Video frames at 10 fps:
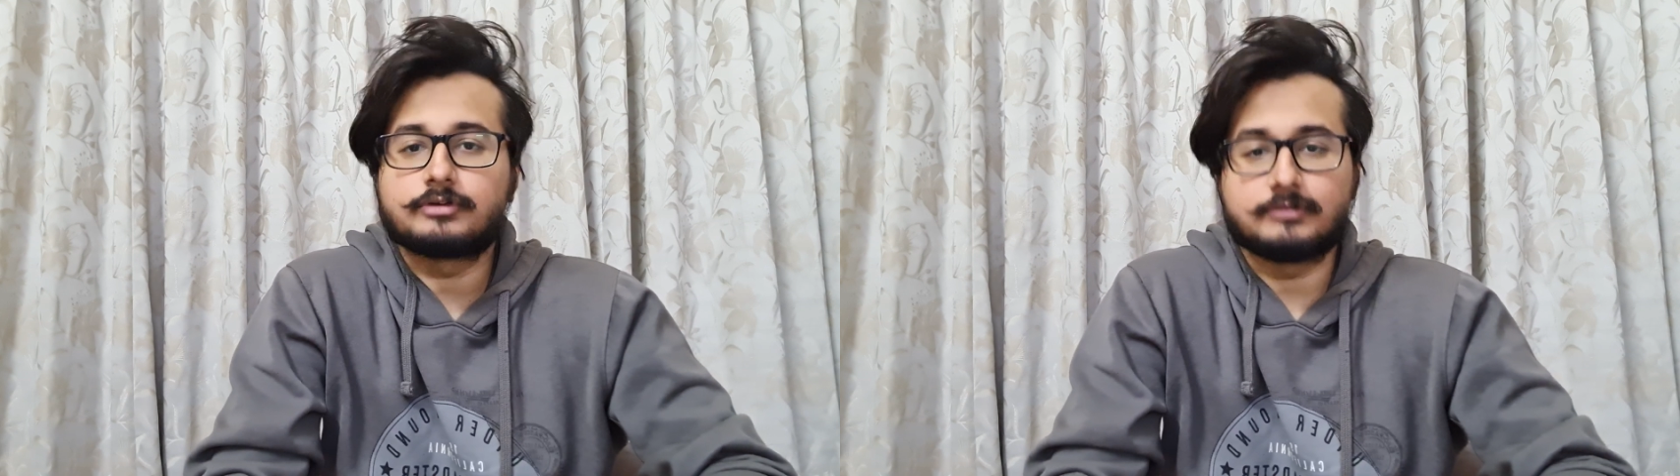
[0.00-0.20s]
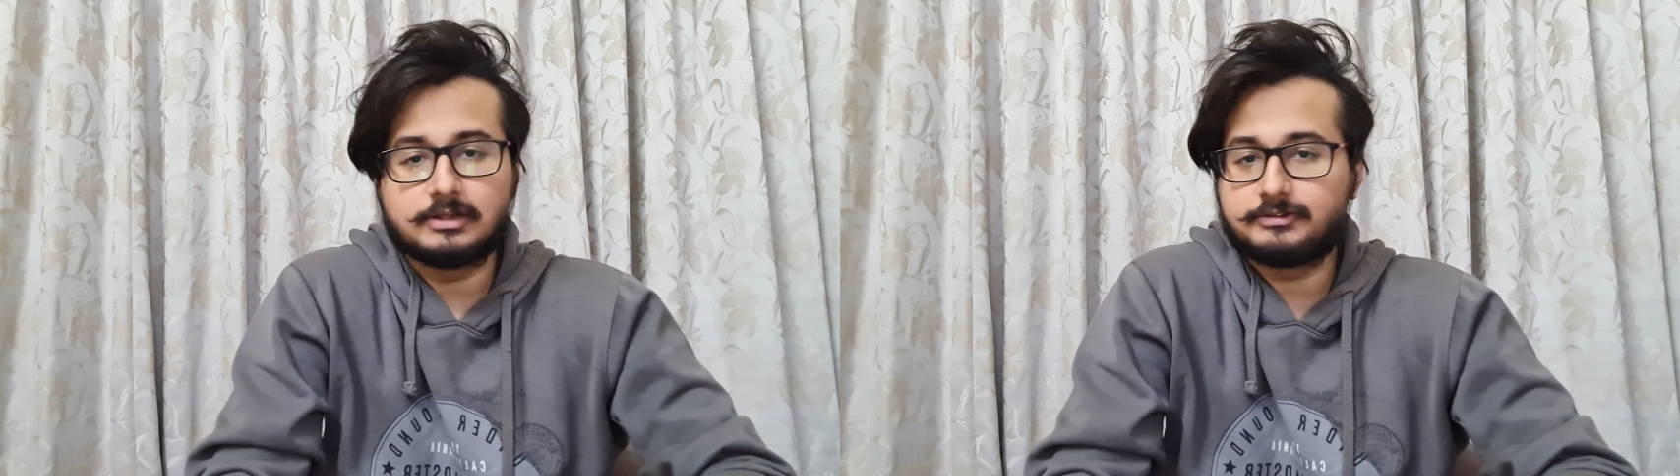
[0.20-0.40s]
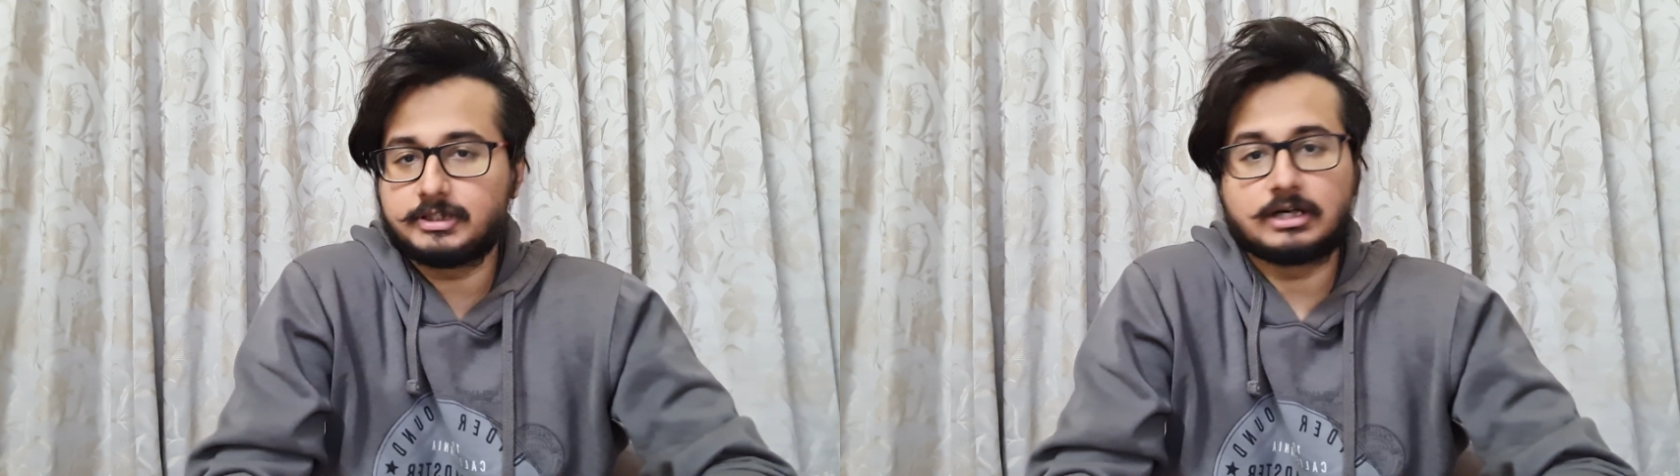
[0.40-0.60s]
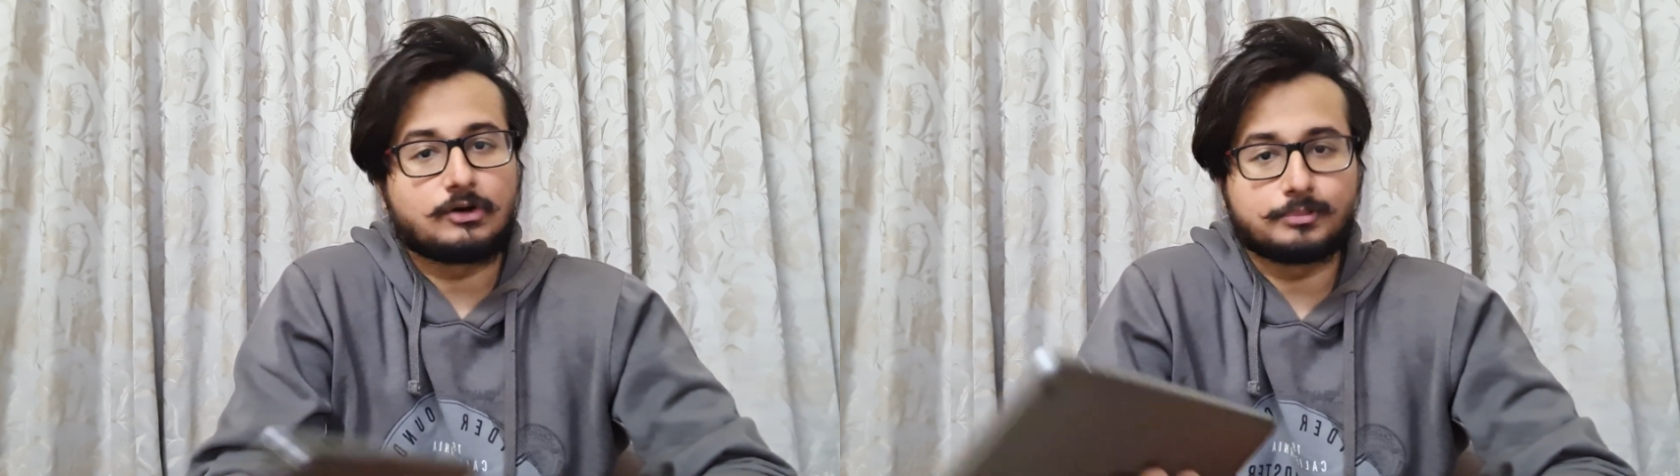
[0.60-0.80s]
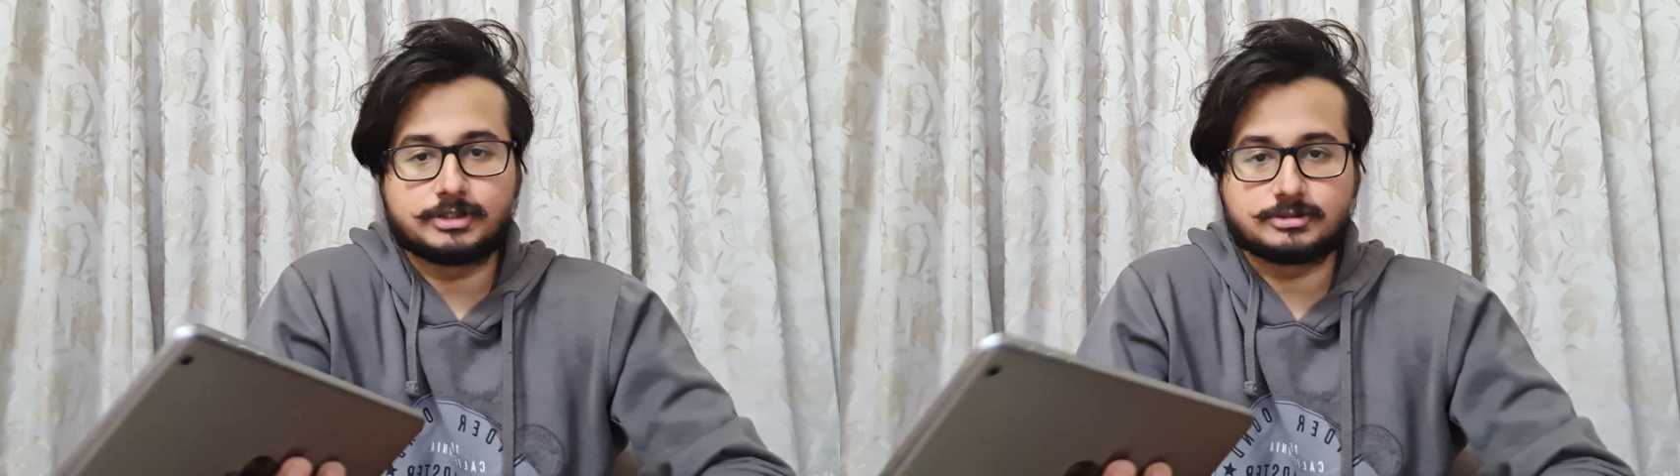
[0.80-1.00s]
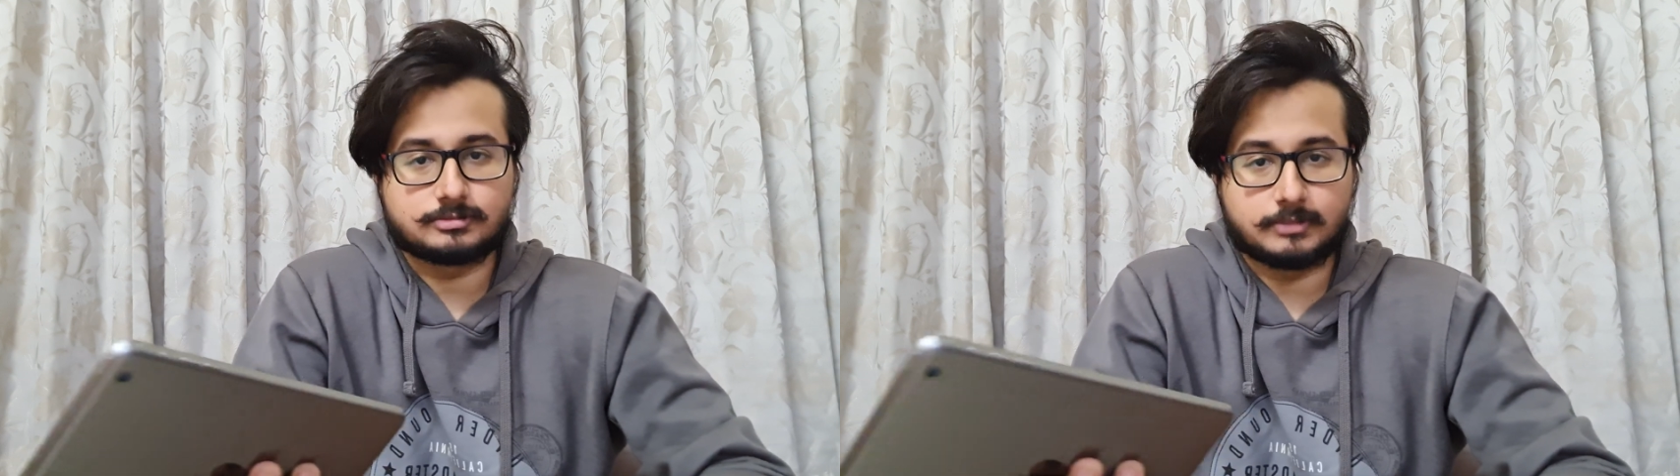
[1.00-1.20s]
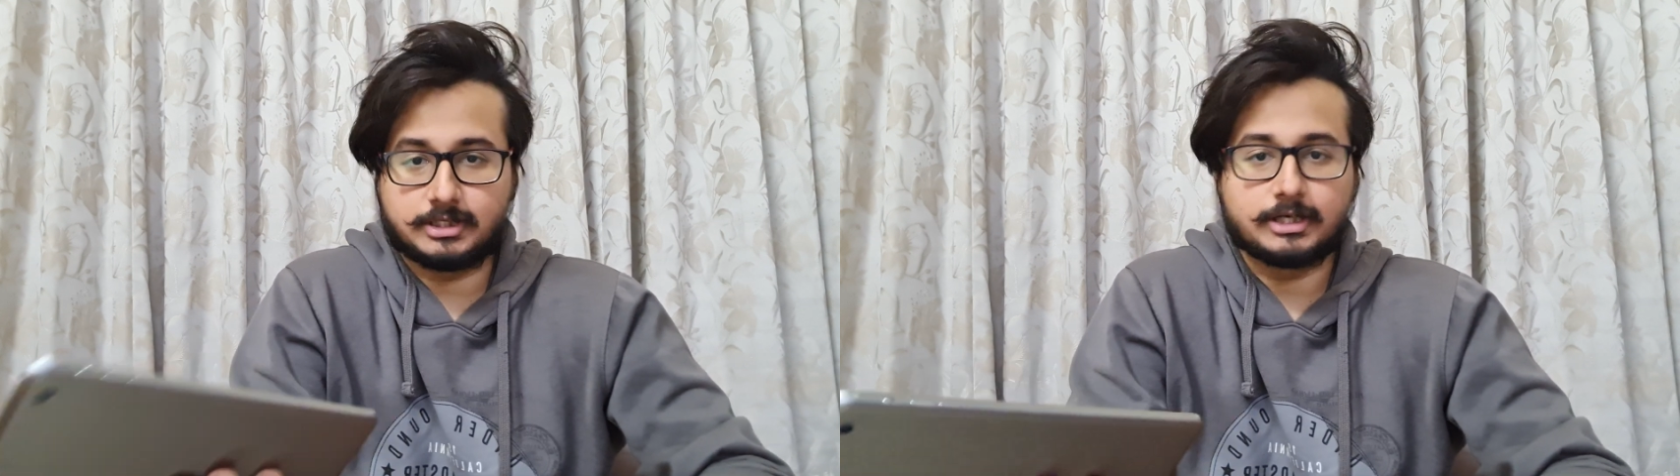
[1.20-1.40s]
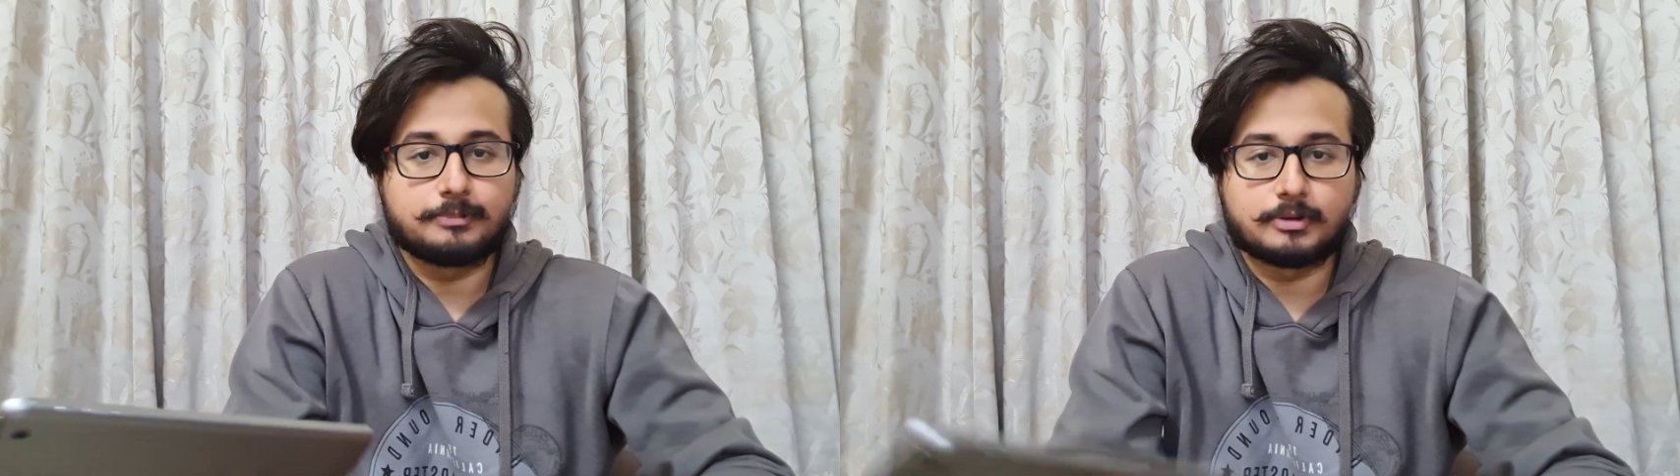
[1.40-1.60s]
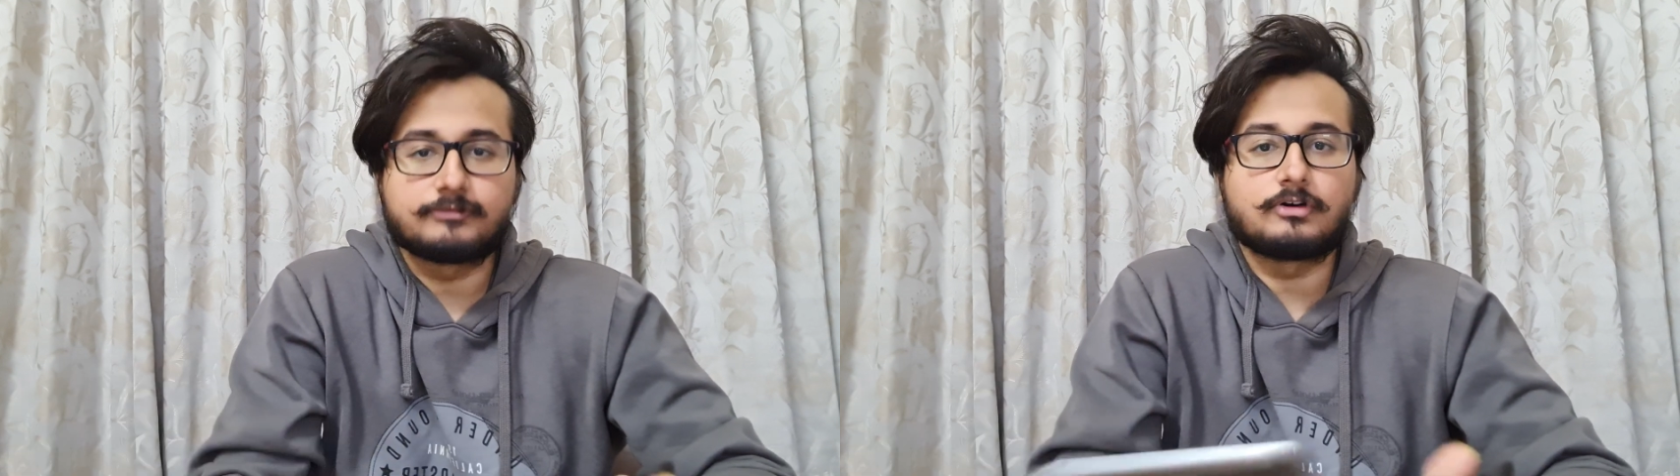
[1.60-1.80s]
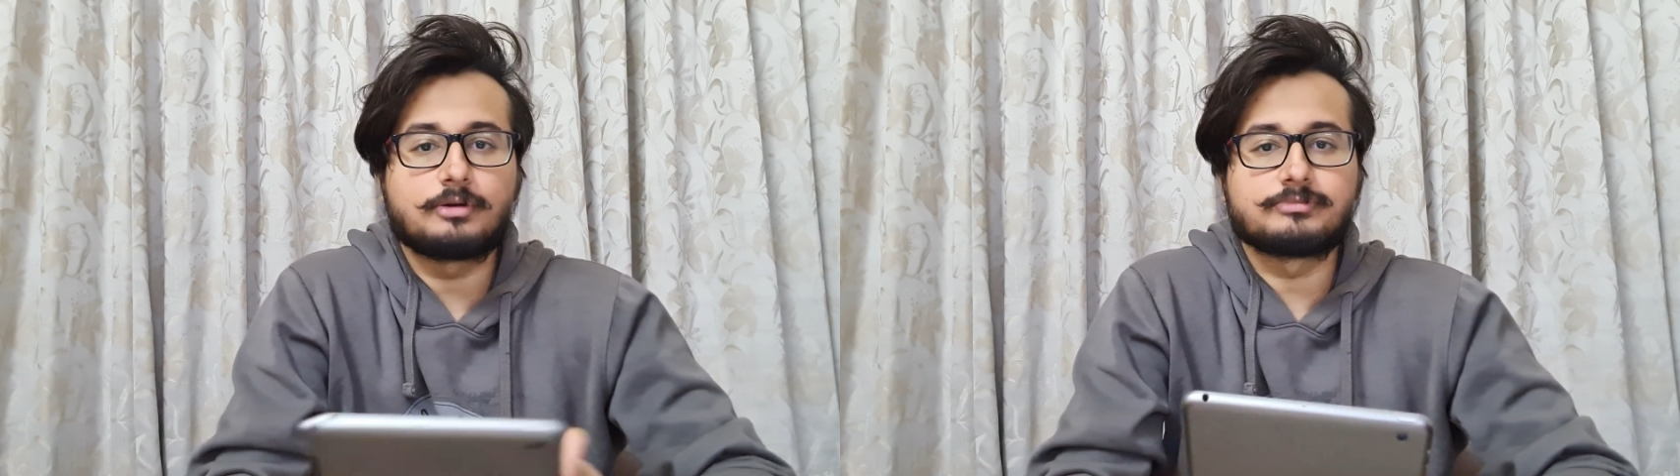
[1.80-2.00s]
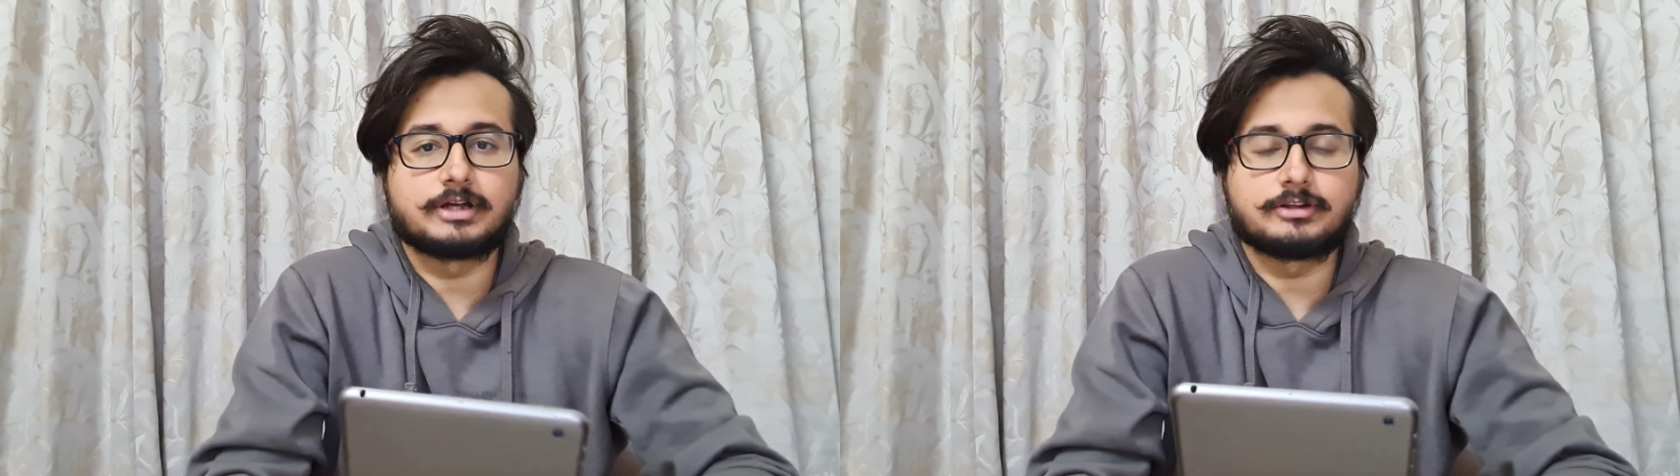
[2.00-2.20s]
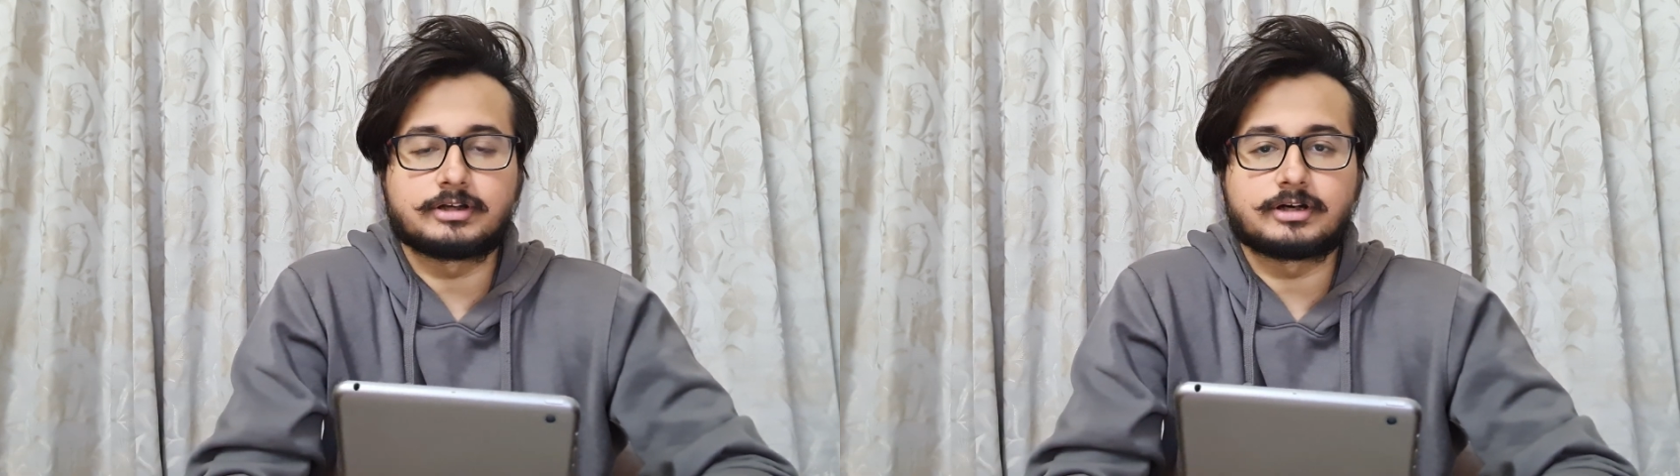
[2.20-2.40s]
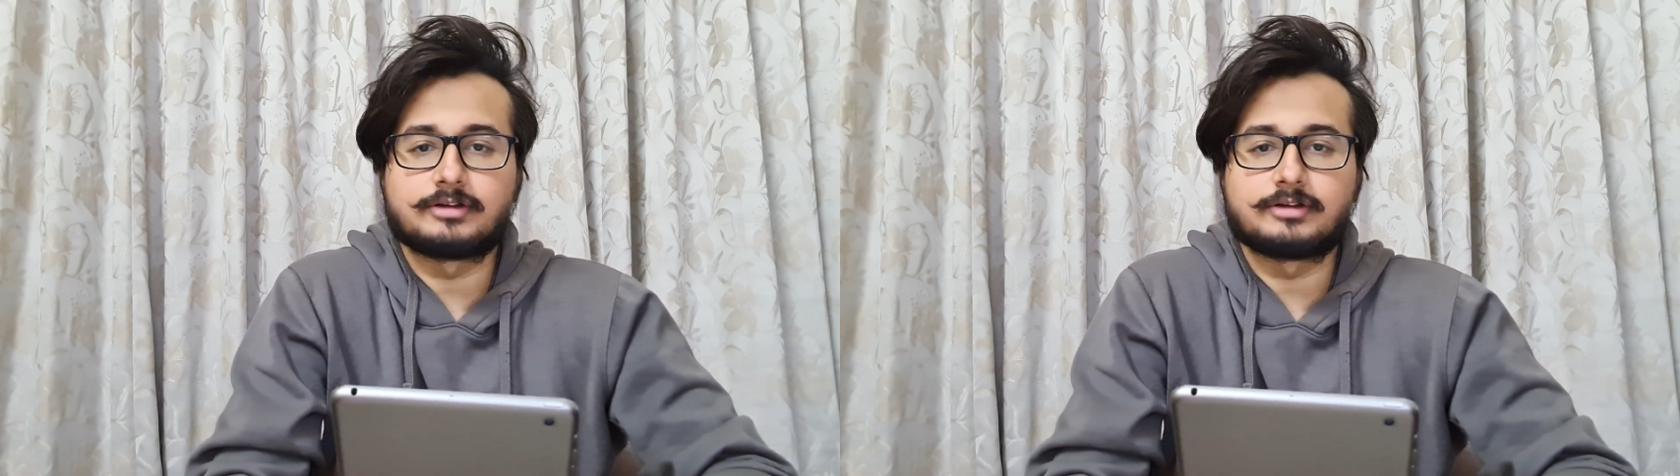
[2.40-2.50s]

we'll see how much better it performs than the